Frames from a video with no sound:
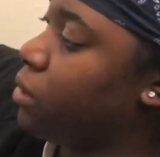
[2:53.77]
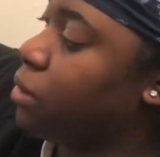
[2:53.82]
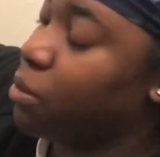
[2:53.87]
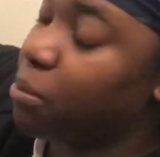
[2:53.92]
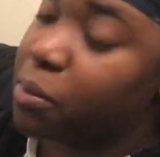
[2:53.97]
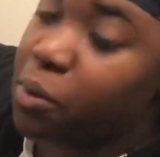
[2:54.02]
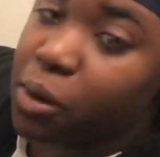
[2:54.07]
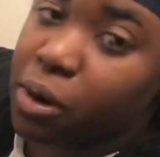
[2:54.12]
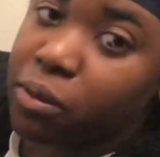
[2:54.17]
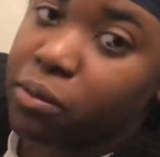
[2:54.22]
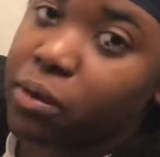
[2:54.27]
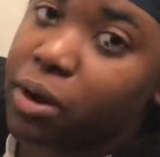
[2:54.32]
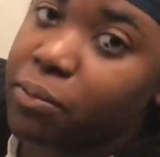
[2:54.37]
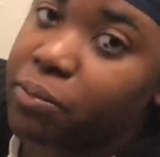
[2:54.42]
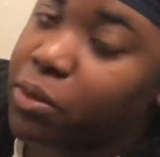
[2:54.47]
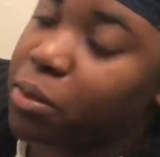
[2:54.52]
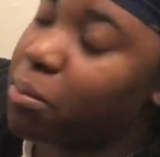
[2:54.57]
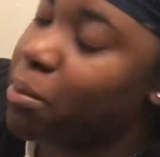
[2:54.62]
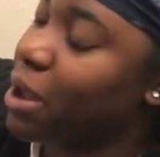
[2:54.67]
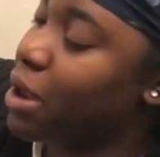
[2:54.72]
The more
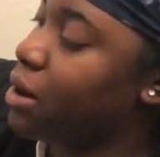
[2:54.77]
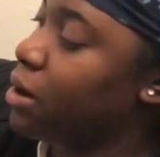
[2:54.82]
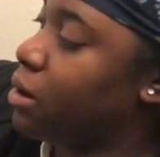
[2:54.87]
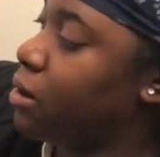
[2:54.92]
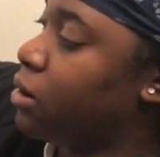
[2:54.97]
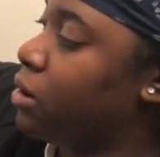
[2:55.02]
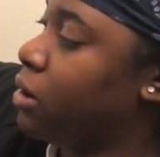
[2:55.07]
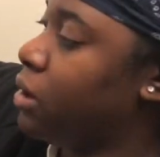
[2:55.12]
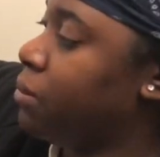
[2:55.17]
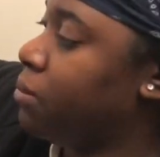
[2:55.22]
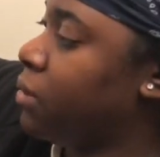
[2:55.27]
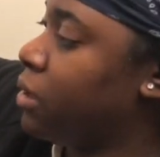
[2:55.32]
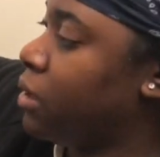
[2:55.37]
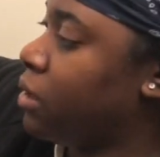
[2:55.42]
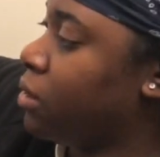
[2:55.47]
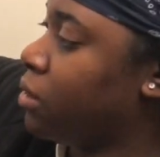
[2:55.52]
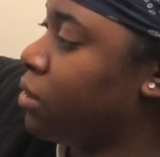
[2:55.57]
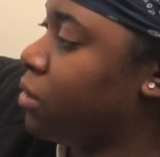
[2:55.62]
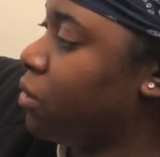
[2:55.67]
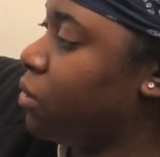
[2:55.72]
rum, the better. It
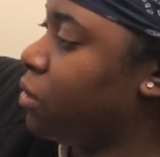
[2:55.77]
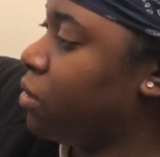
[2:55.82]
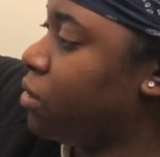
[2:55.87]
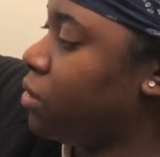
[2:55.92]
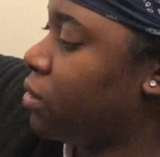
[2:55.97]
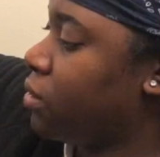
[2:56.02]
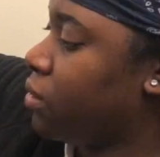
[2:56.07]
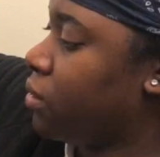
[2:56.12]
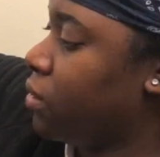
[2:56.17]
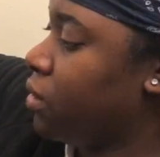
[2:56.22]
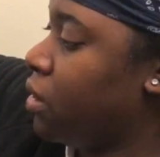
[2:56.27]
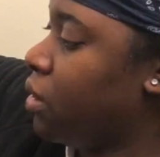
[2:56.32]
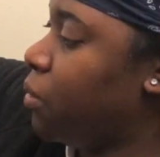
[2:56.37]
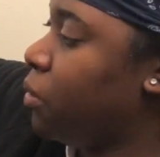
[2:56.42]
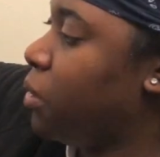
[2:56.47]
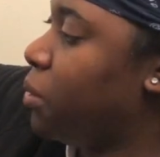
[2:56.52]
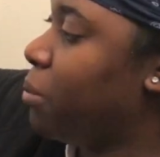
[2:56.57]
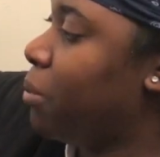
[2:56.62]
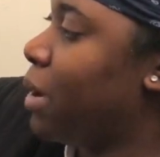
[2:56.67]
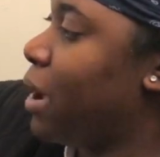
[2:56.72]
it will it
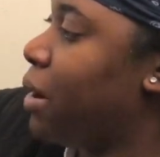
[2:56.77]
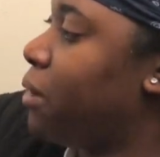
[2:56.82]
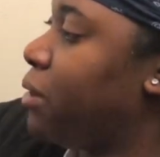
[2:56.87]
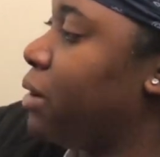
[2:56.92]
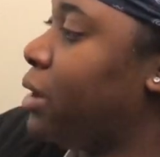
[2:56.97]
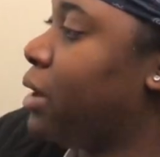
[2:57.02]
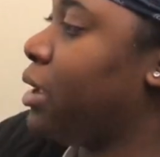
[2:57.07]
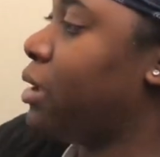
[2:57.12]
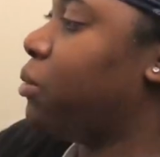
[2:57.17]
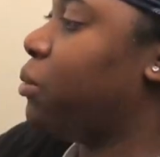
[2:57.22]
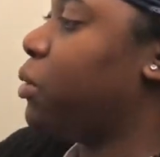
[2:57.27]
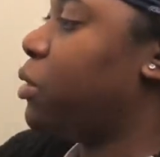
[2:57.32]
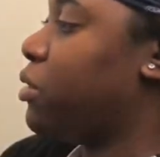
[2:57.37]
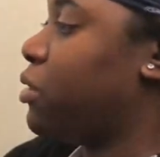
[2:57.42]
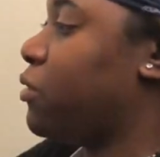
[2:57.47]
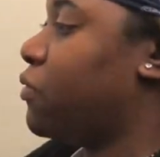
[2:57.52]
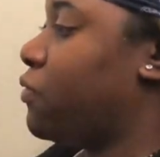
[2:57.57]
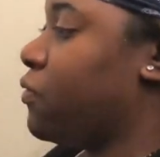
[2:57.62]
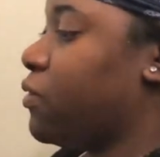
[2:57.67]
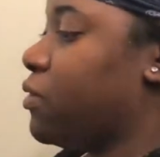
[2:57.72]
will marinate with
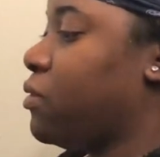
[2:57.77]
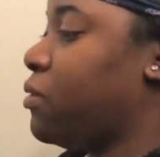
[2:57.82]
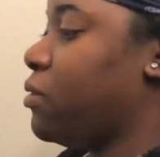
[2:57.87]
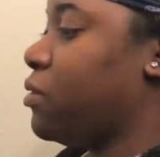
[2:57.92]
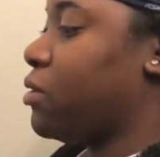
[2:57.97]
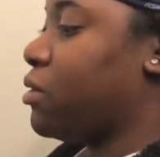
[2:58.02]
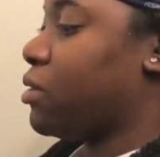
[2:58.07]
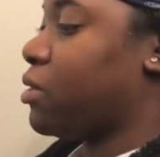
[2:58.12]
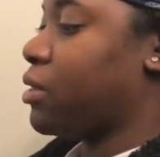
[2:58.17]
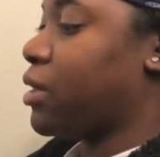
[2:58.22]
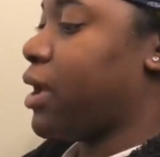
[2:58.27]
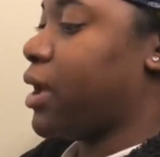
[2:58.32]
the fruits